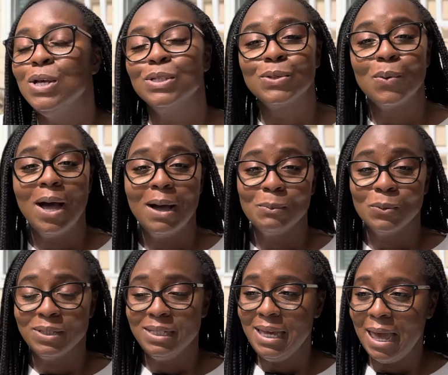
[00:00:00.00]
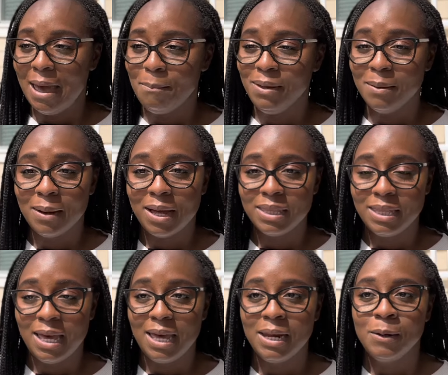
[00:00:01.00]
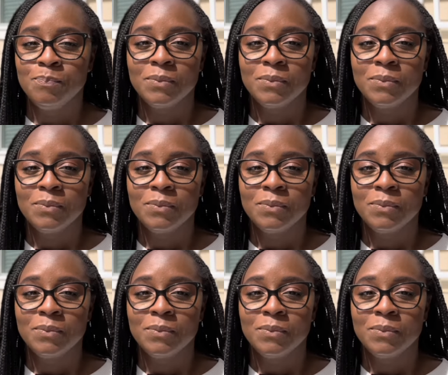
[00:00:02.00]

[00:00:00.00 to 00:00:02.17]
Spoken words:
So I'm really happy about that.